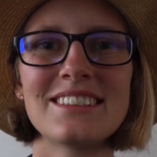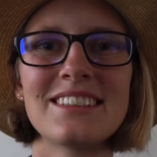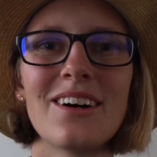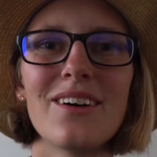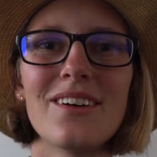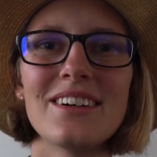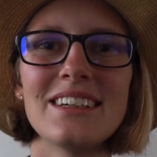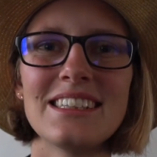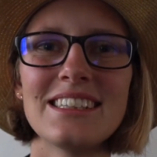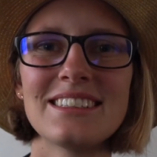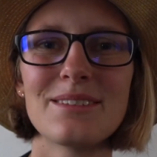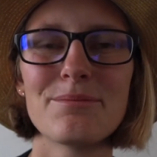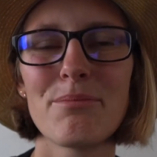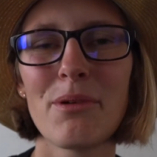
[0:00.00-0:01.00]
So it
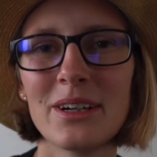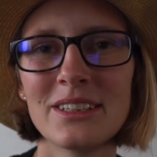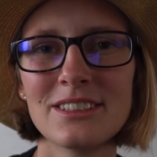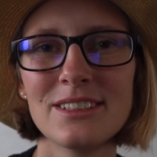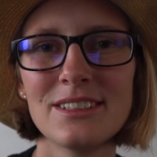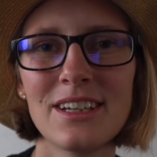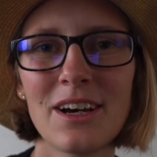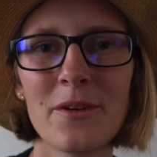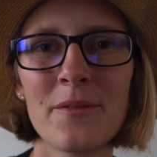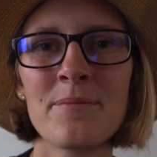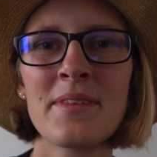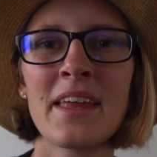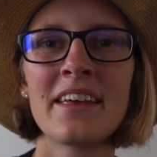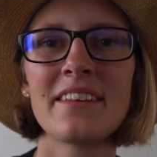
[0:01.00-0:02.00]
is important to know